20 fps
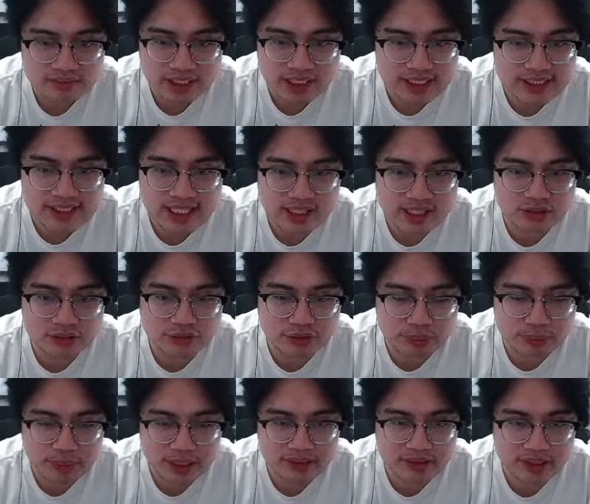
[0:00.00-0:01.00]
He's not good for
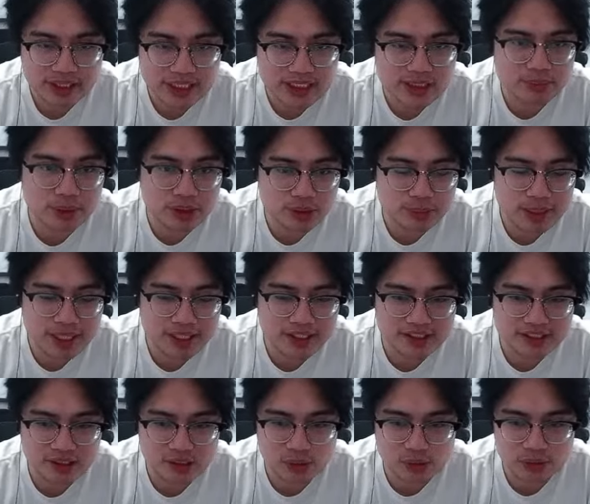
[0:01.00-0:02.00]
mid. He's much better
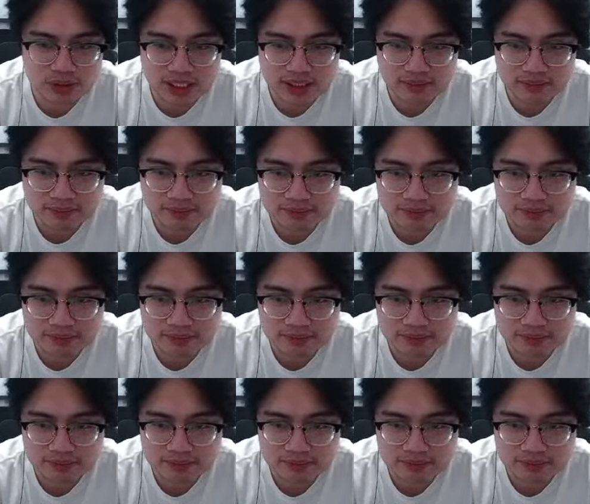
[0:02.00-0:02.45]
as a gold lane.